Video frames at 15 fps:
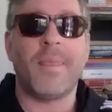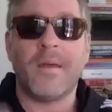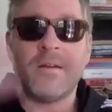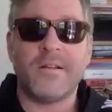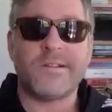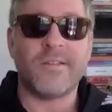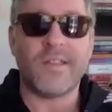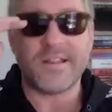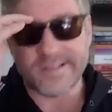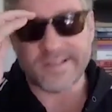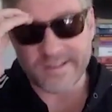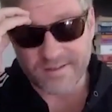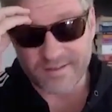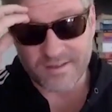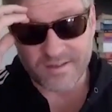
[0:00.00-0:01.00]
So let's
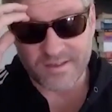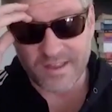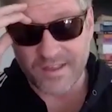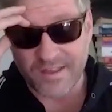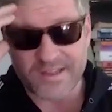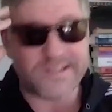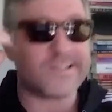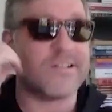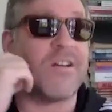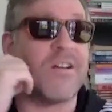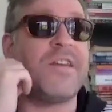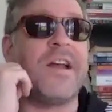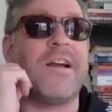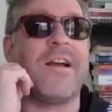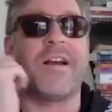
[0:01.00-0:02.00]

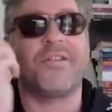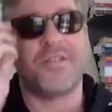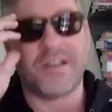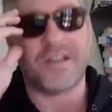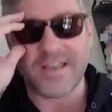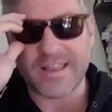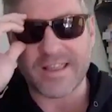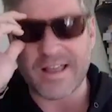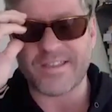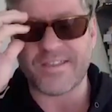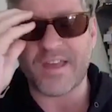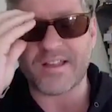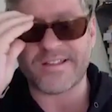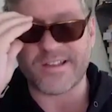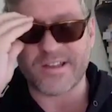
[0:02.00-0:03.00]
start there. Actually, I think
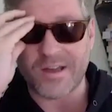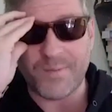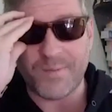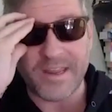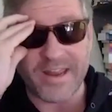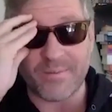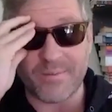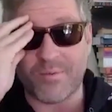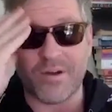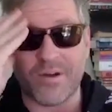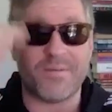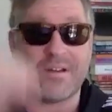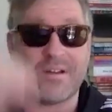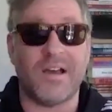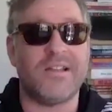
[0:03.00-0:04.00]
that's a good beginning
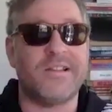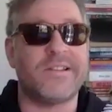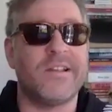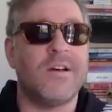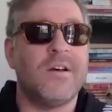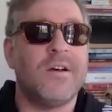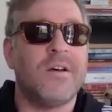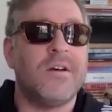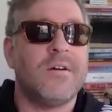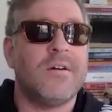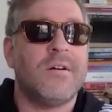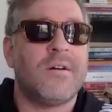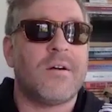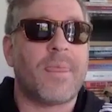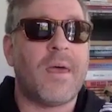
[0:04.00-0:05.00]
point because
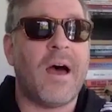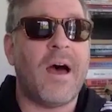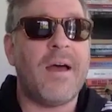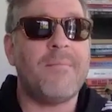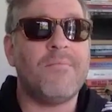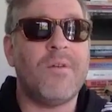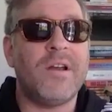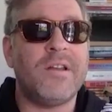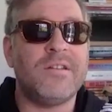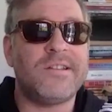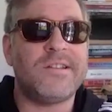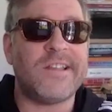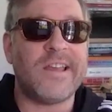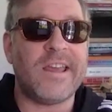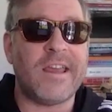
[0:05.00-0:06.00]
I'm
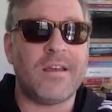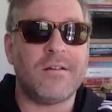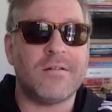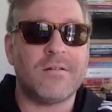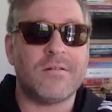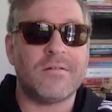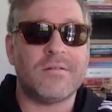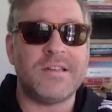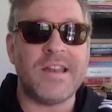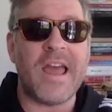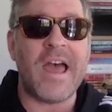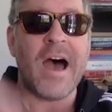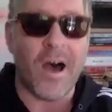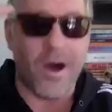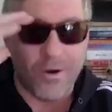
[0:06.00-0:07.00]
witnessing
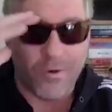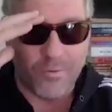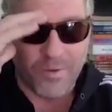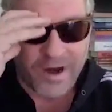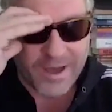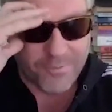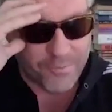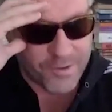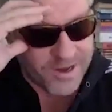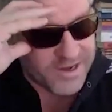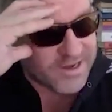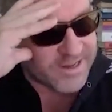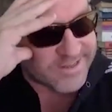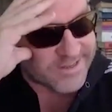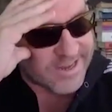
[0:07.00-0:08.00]
now what I
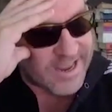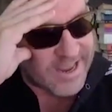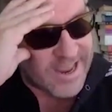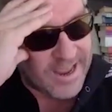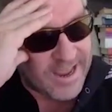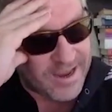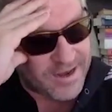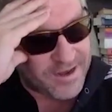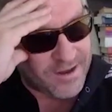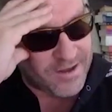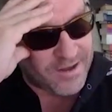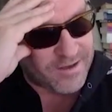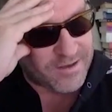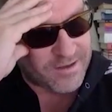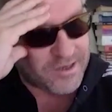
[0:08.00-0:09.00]
witnessed in
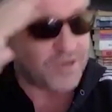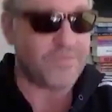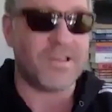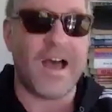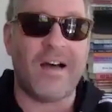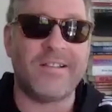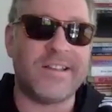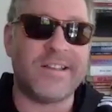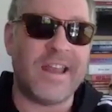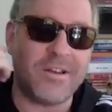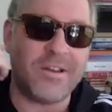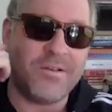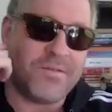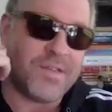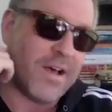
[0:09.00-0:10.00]

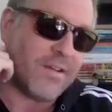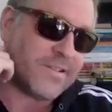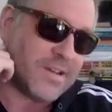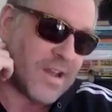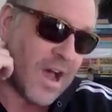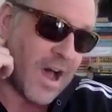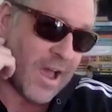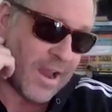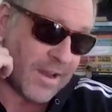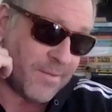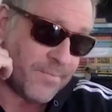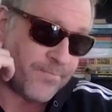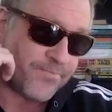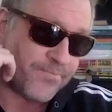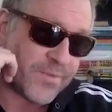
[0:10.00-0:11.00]
2008,
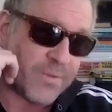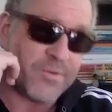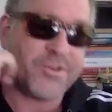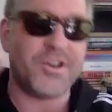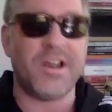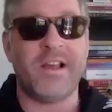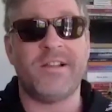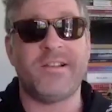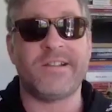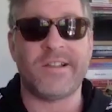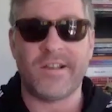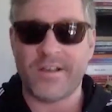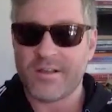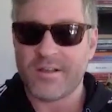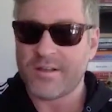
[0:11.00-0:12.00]
2009, which is
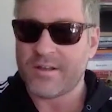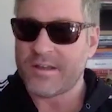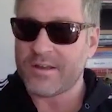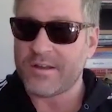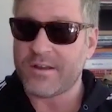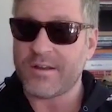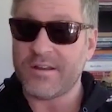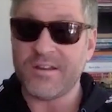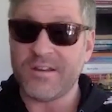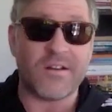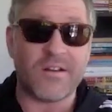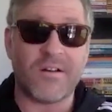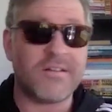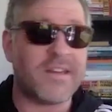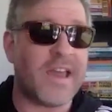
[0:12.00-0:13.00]

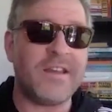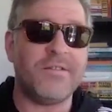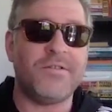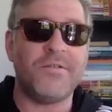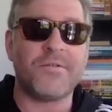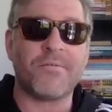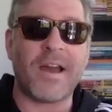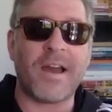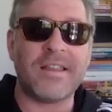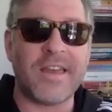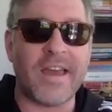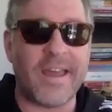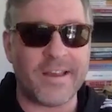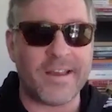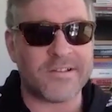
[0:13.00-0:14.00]
you do the right
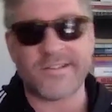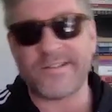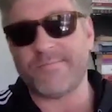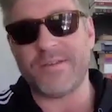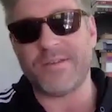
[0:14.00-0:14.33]
things.